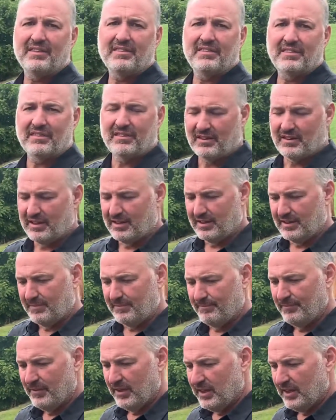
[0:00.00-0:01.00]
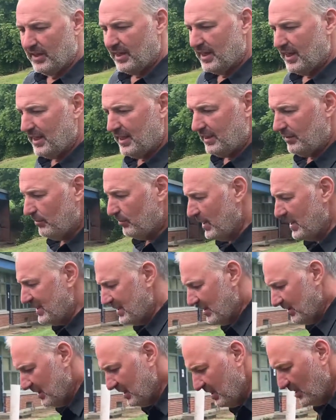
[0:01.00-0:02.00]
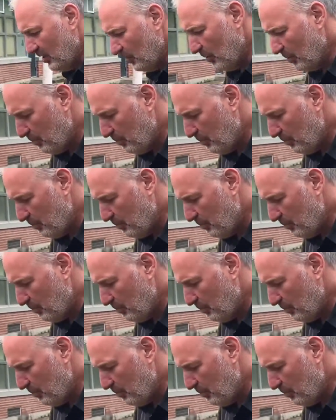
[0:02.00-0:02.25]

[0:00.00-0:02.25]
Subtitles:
and right down here we